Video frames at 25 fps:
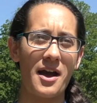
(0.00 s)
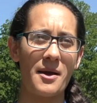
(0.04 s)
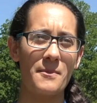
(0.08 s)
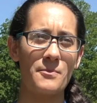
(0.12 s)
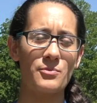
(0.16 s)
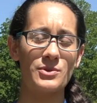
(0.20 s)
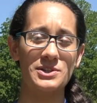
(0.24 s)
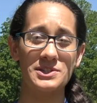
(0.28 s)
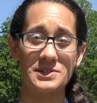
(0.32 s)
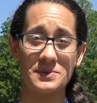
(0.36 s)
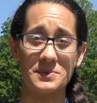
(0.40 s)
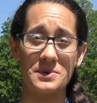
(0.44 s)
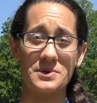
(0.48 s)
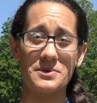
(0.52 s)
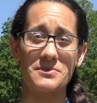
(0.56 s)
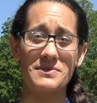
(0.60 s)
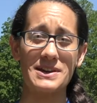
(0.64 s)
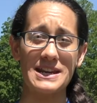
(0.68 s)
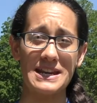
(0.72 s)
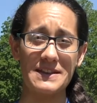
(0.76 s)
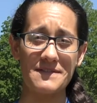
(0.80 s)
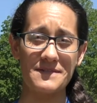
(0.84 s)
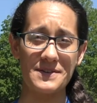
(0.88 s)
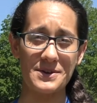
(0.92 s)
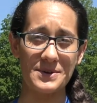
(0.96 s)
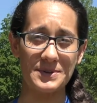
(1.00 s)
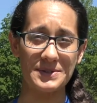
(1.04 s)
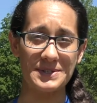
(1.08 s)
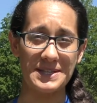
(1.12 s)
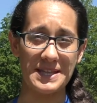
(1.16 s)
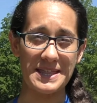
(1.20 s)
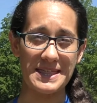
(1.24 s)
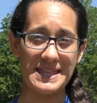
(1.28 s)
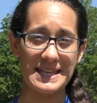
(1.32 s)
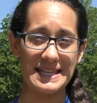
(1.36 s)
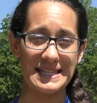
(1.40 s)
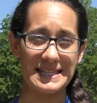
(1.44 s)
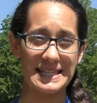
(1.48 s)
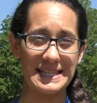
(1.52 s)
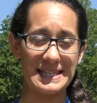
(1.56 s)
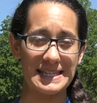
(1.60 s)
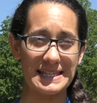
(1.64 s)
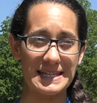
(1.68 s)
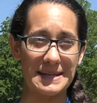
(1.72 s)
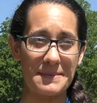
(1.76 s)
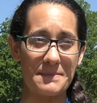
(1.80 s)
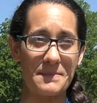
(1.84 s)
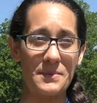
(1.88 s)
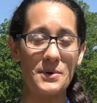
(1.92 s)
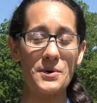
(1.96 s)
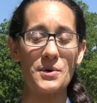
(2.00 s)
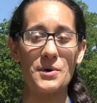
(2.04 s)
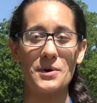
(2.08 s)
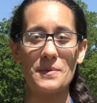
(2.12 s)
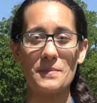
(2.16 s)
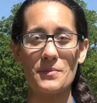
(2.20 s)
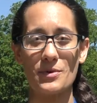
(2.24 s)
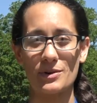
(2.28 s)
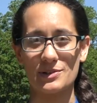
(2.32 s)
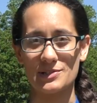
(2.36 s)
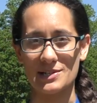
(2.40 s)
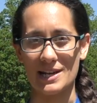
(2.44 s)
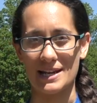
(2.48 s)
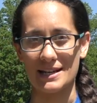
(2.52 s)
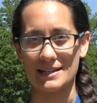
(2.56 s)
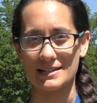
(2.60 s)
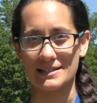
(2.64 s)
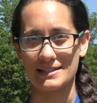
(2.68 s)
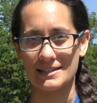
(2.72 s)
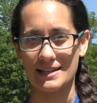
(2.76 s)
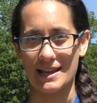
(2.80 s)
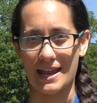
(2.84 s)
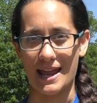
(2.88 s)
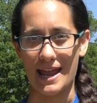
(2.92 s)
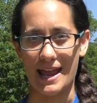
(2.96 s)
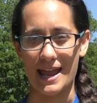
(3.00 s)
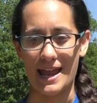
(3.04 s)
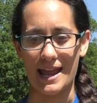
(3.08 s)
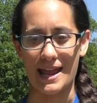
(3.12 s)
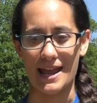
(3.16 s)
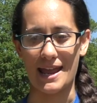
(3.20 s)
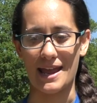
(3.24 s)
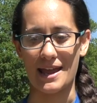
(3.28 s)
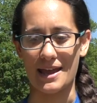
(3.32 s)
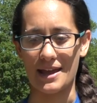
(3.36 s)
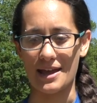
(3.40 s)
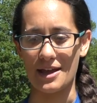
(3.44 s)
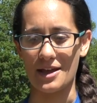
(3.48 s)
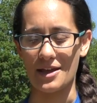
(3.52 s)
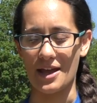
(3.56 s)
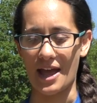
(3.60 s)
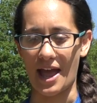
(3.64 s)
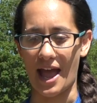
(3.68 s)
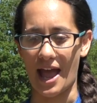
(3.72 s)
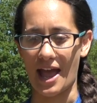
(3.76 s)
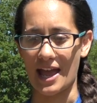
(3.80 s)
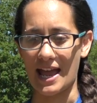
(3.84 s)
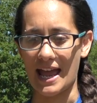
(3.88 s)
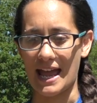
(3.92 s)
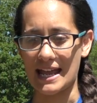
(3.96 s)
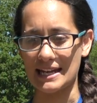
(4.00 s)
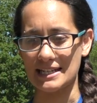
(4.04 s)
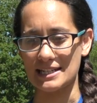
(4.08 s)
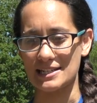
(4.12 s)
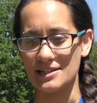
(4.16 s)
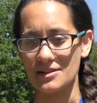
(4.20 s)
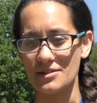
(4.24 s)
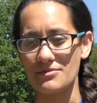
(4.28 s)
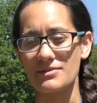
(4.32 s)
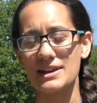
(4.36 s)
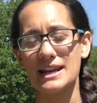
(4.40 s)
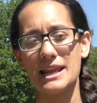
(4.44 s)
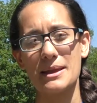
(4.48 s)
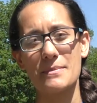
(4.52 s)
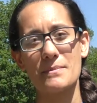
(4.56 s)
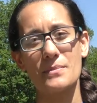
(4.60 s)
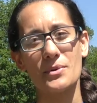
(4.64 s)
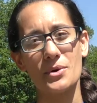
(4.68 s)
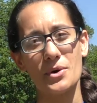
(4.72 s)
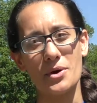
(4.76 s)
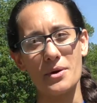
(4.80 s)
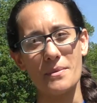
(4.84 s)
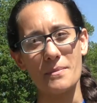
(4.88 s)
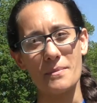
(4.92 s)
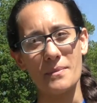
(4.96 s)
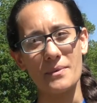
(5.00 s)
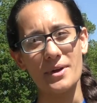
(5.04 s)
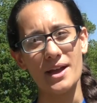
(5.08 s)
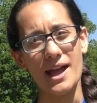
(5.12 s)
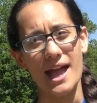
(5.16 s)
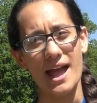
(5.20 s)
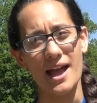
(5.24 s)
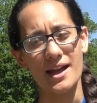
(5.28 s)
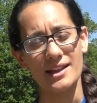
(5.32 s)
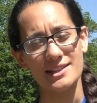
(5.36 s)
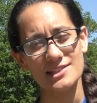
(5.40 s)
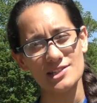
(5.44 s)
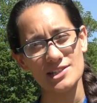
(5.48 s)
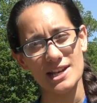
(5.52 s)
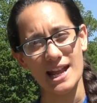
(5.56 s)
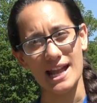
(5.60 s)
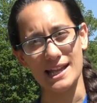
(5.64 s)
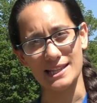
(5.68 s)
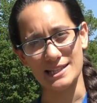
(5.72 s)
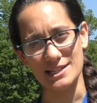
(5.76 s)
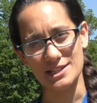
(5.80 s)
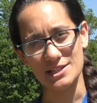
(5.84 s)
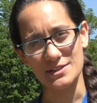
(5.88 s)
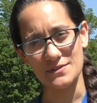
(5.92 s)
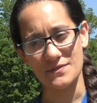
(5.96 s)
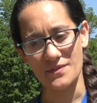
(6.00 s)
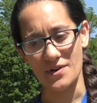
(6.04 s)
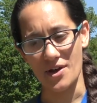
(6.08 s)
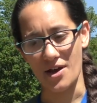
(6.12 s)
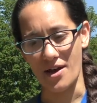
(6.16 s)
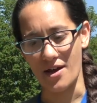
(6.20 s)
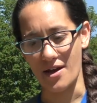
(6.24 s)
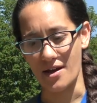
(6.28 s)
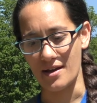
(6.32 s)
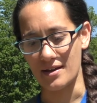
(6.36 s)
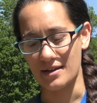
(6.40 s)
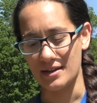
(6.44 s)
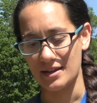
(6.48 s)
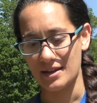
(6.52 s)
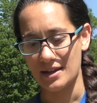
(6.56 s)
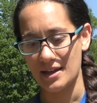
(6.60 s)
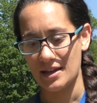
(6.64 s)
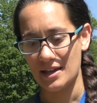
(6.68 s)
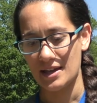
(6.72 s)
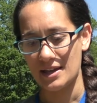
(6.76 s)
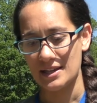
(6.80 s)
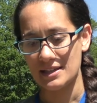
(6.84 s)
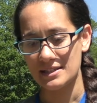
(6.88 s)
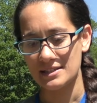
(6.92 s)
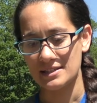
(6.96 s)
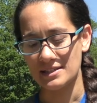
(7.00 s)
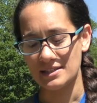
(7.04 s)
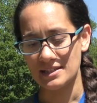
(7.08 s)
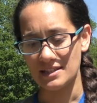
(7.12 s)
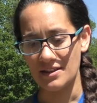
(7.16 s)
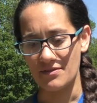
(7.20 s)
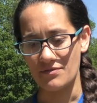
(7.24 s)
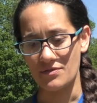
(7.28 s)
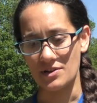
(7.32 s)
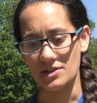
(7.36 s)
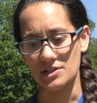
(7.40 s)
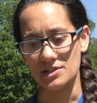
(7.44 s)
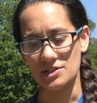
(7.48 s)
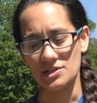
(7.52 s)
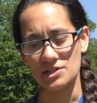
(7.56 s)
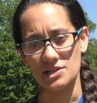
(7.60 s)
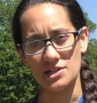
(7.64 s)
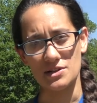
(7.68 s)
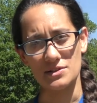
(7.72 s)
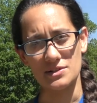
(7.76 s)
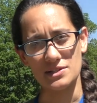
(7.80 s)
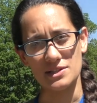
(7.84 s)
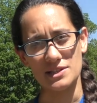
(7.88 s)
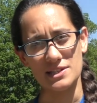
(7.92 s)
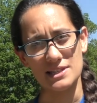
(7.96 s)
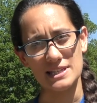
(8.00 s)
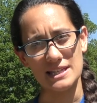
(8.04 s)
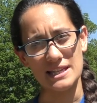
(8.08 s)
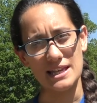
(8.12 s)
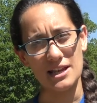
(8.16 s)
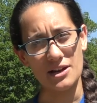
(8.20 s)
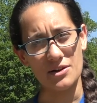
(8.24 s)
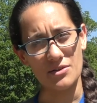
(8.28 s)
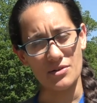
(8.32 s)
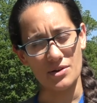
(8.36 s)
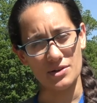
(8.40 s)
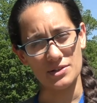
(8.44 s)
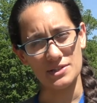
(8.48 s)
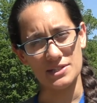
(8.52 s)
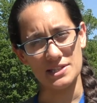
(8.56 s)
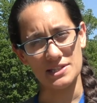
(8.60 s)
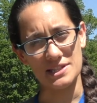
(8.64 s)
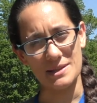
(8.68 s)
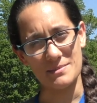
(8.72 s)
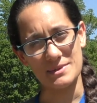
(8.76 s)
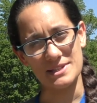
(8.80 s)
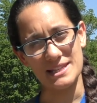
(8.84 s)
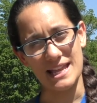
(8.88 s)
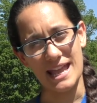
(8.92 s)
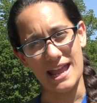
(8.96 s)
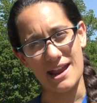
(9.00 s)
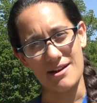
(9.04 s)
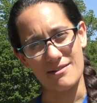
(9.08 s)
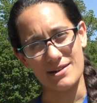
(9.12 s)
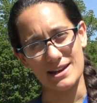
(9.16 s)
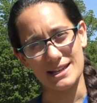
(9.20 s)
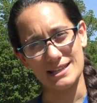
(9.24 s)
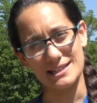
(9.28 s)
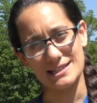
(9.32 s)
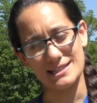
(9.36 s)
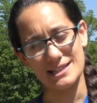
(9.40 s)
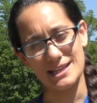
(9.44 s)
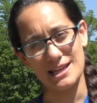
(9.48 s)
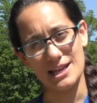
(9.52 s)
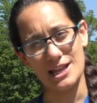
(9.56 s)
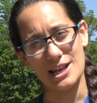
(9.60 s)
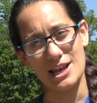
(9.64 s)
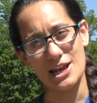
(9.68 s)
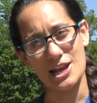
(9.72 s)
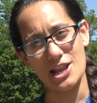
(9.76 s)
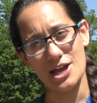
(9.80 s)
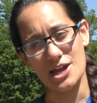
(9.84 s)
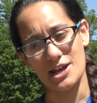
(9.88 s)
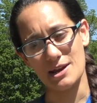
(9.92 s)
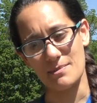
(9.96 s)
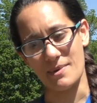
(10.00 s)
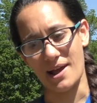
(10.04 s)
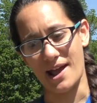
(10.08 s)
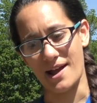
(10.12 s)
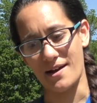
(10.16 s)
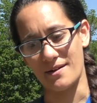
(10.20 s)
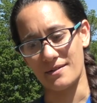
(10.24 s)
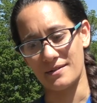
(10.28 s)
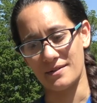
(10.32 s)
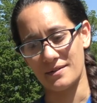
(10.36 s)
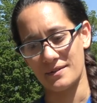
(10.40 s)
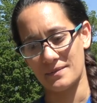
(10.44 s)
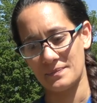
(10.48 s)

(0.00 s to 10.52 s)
Bristol Water really feels that this is an important project uh, and a really important chance for different students across the Somerset area to learn about